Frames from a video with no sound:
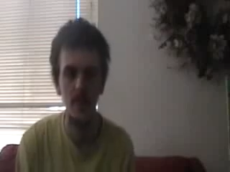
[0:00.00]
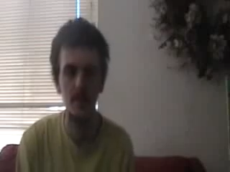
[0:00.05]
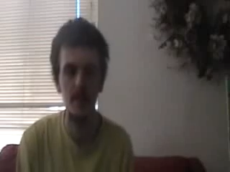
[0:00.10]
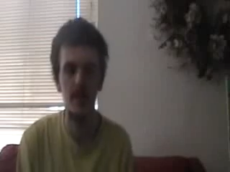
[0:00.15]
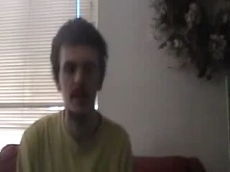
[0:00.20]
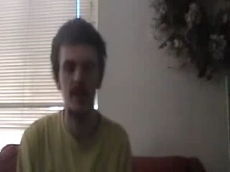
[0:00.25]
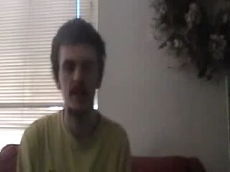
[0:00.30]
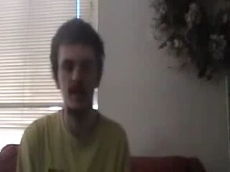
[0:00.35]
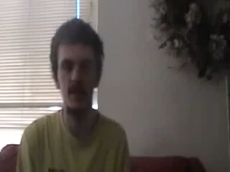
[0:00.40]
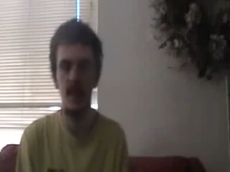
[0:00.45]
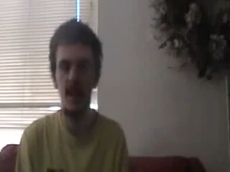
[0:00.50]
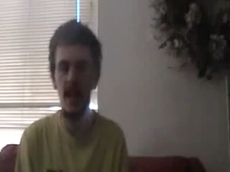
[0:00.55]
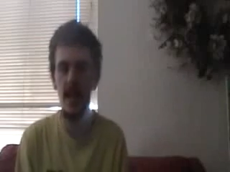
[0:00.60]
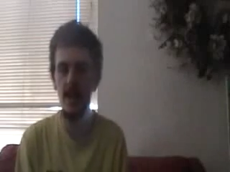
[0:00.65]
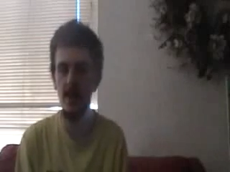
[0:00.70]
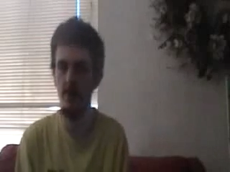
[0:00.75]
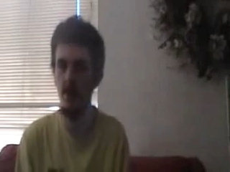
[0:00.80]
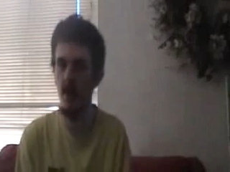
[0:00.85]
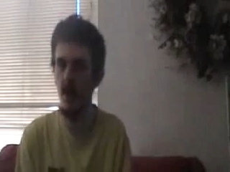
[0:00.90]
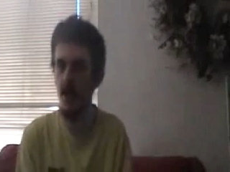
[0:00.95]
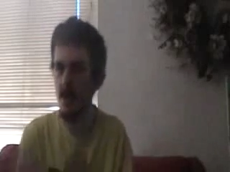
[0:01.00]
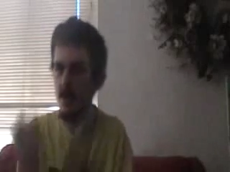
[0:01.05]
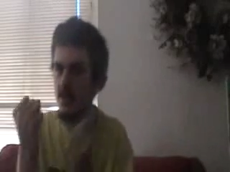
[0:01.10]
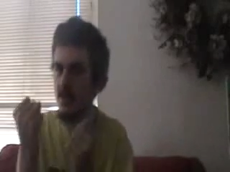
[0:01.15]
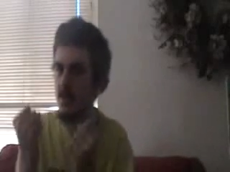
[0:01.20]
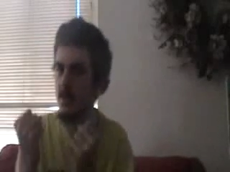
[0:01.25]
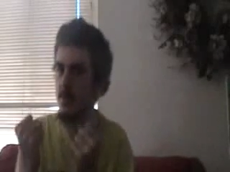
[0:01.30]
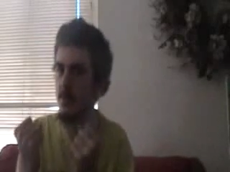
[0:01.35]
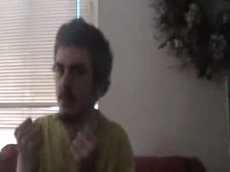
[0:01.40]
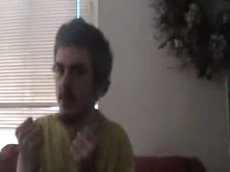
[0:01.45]
Meaning that I am not
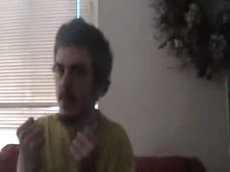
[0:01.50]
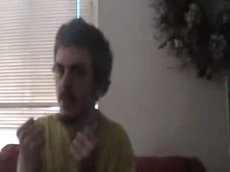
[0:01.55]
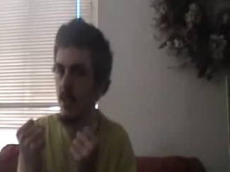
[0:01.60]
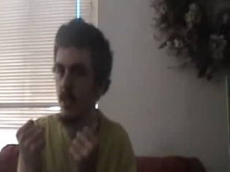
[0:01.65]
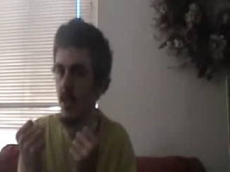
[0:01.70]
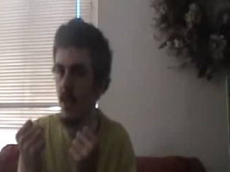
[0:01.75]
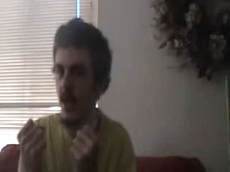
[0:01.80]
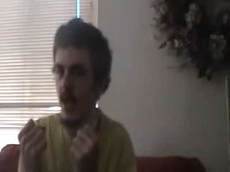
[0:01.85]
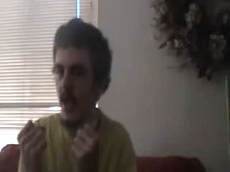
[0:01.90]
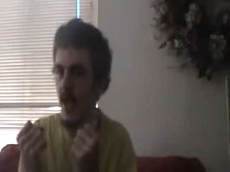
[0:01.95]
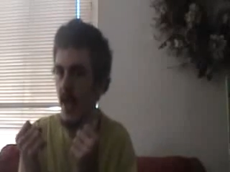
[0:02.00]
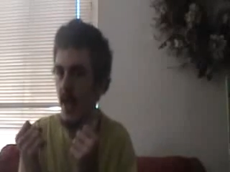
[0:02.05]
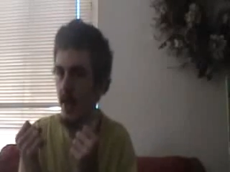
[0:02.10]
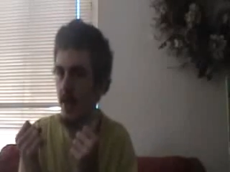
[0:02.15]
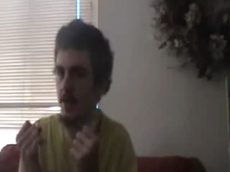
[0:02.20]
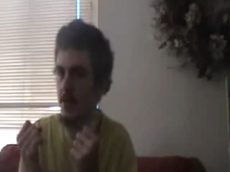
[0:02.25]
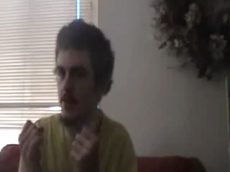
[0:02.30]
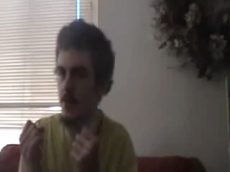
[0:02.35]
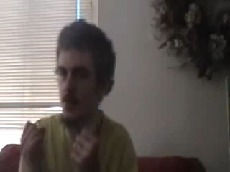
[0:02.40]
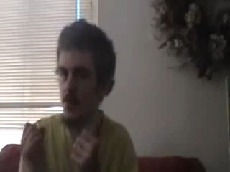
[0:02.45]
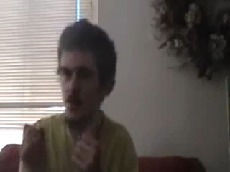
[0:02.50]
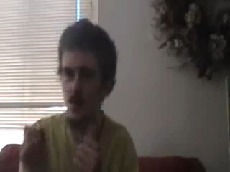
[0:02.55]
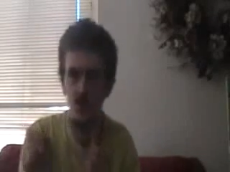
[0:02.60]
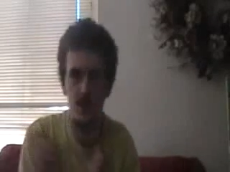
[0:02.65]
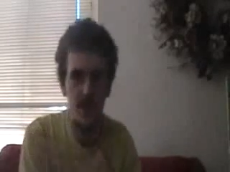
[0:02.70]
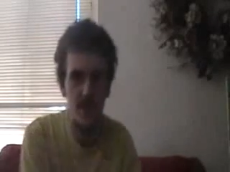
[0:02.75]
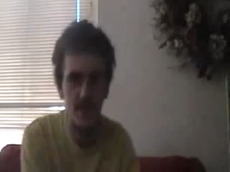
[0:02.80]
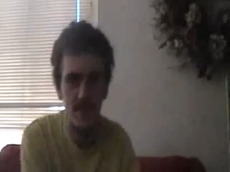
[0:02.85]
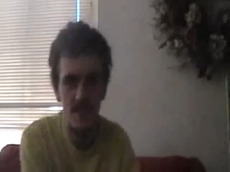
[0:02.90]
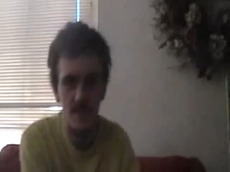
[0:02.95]
something and I have to
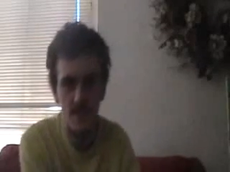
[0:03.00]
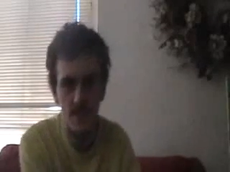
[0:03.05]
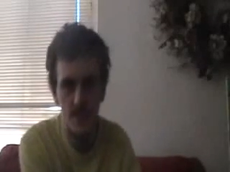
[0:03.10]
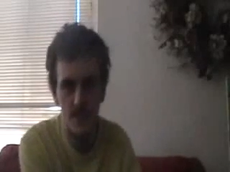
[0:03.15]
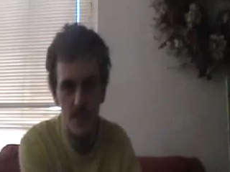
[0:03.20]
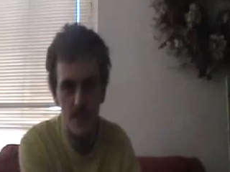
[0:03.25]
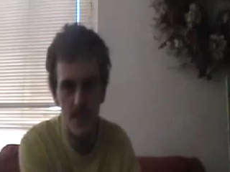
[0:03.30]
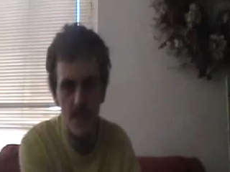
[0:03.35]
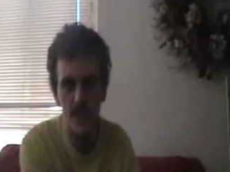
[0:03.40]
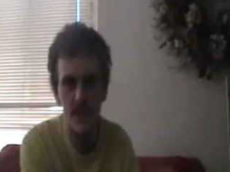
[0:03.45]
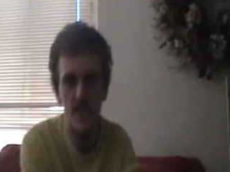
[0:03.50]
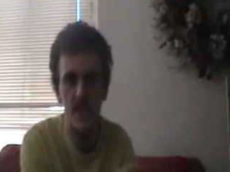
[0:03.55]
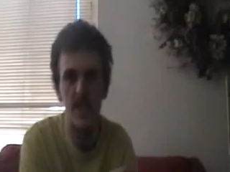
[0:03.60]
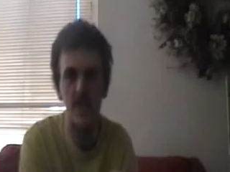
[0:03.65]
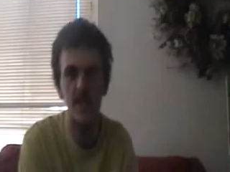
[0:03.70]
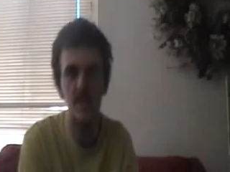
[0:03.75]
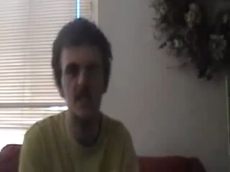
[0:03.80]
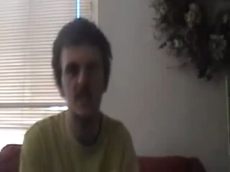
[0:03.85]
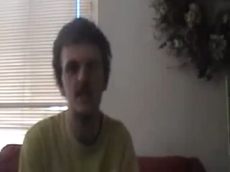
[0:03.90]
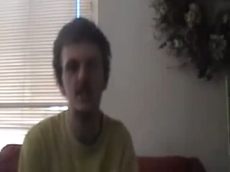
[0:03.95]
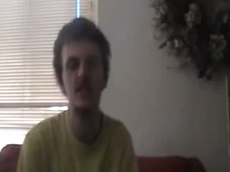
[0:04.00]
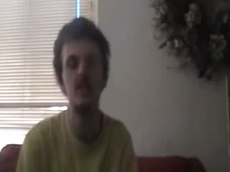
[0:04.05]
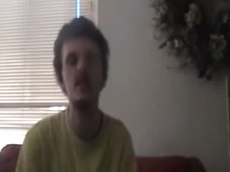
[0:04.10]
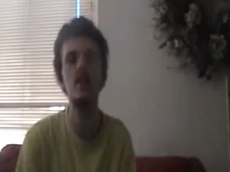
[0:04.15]
stress in order to get it.